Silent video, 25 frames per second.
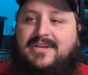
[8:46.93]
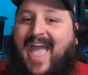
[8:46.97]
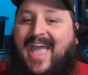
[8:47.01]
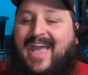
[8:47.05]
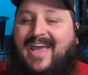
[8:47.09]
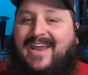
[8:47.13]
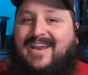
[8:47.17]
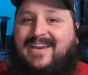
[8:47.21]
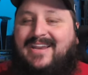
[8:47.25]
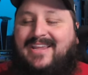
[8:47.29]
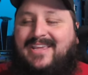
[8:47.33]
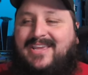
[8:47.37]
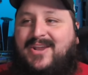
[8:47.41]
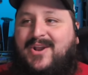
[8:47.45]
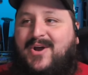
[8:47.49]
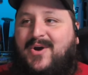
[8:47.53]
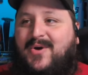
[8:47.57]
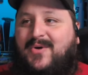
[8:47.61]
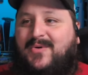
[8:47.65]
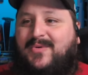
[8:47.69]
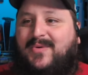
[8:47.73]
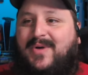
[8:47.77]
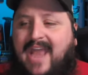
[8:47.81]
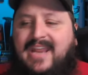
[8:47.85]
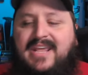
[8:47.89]
and you
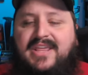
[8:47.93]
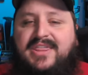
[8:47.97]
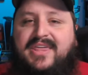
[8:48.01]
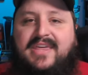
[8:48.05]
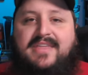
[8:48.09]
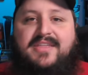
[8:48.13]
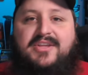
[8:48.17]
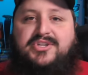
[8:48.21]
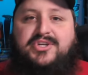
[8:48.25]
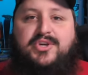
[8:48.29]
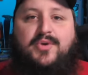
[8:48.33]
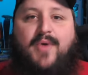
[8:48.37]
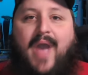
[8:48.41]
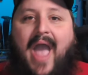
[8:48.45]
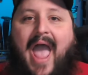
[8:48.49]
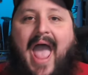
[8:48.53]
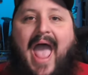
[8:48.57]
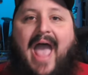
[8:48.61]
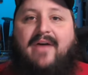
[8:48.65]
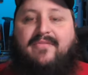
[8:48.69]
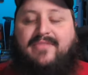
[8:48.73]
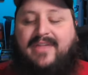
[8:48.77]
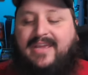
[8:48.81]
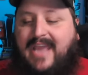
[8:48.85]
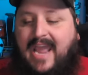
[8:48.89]
know, anything that you
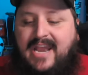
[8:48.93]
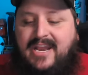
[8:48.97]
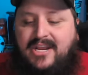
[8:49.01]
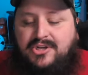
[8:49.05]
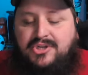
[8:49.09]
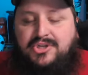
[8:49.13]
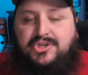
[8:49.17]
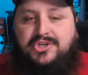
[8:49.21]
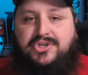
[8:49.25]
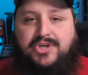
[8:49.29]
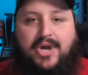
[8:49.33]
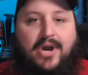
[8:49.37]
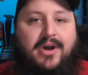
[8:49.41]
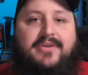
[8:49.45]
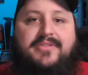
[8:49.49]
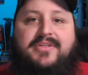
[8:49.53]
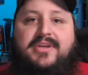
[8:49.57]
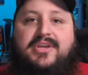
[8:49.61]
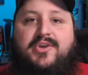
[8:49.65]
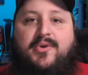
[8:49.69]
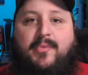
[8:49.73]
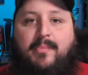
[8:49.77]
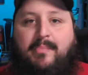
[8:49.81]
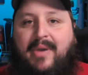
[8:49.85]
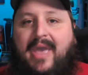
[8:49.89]
have, like any junk
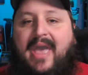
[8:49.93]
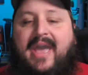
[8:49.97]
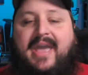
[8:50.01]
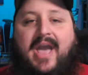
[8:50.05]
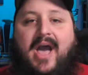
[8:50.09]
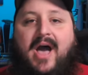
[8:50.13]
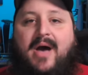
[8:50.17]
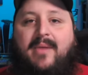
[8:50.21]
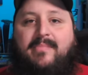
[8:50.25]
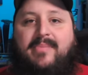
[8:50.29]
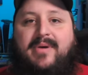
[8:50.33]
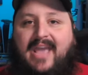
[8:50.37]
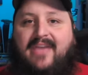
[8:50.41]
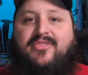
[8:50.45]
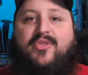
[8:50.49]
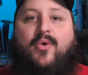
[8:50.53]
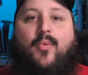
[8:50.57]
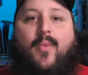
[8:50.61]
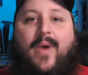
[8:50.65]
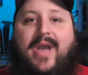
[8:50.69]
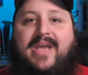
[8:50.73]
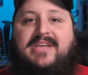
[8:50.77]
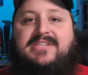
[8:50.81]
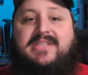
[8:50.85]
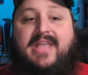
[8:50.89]
that you pick up in the
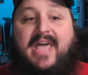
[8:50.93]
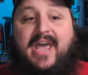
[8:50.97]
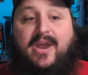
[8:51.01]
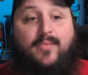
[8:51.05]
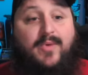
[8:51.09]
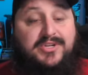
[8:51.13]
wasteland,